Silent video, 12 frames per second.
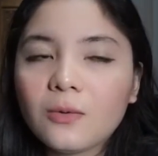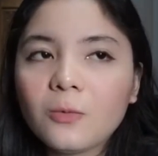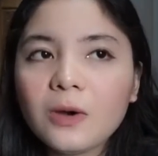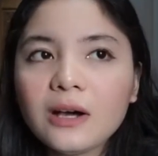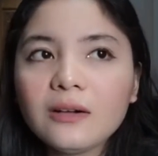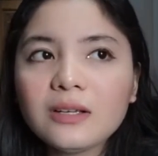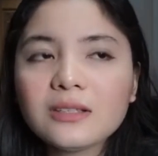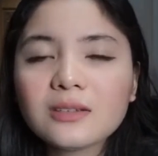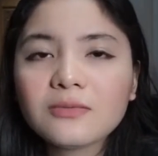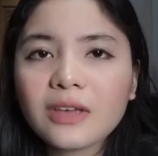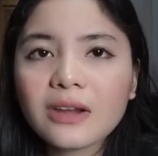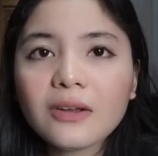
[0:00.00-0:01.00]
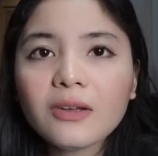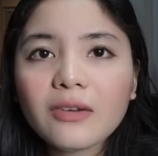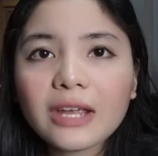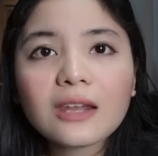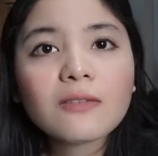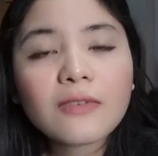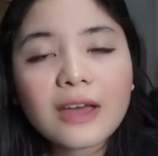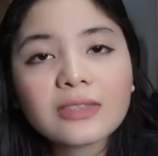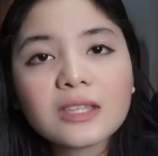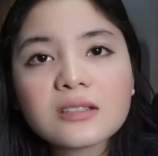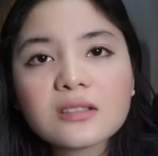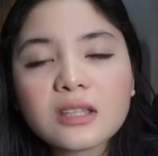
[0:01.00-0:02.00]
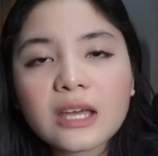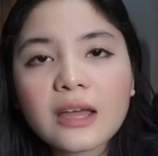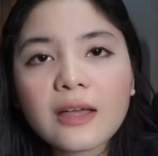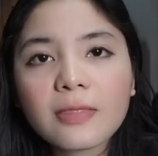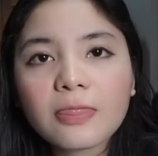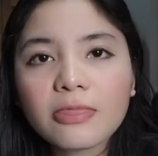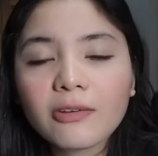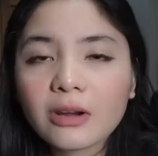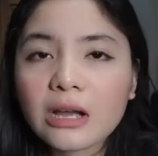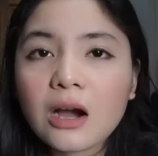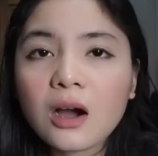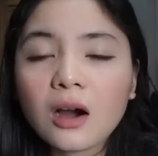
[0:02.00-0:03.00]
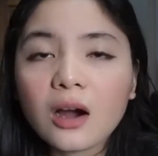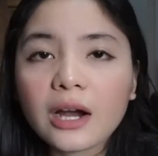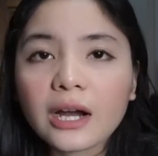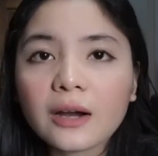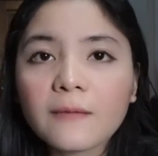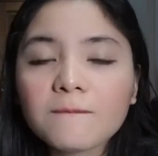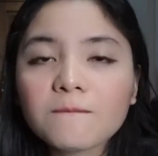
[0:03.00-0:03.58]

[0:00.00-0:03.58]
well, it's a very great advantage that there are